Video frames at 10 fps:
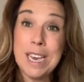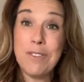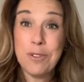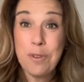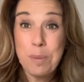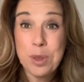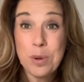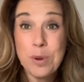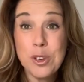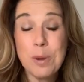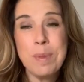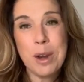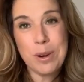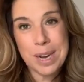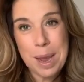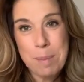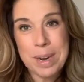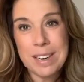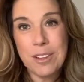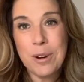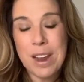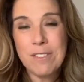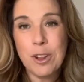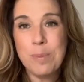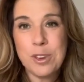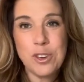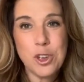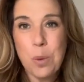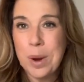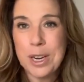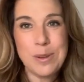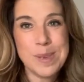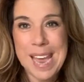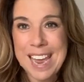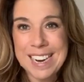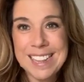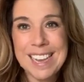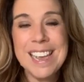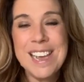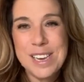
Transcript: even from the cruise ship, that are gonna come in a little envelope. You just don't wanna lose anything.